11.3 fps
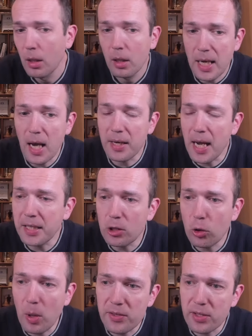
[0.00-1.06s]
Yeah, 92
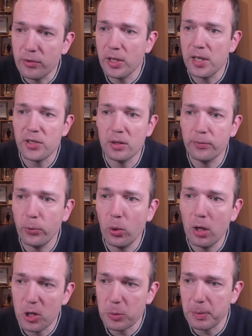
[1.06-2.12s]
was the reason
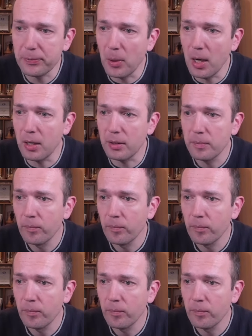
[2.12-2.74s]
for bishop f1.